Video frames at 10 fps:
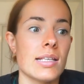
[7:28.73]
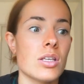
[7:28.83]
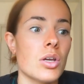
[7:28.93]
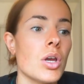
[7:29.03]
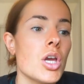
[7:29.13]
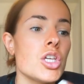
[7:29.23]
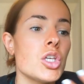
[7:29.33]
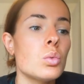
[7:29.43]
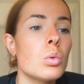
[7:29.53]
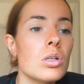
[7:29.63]
So
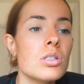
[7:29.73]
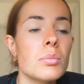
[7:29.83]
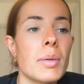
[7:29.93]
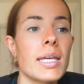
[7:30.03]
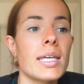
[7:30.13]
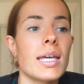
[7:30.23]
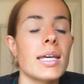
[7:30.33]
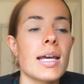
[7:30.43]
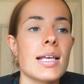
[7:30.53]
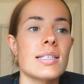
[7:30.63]
you want to make
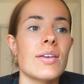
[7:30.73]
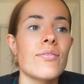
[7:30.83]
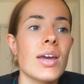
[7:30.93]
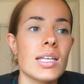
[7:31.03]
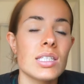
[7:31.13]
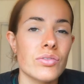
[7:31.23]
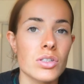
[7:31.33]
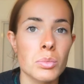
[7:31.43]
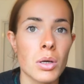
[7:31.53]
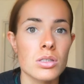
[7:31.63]
it as effective
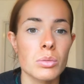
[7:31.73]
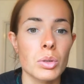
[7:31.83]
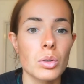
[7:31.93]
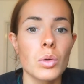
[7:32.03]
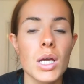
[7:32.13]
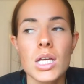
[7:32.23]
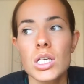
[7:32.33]
as possible.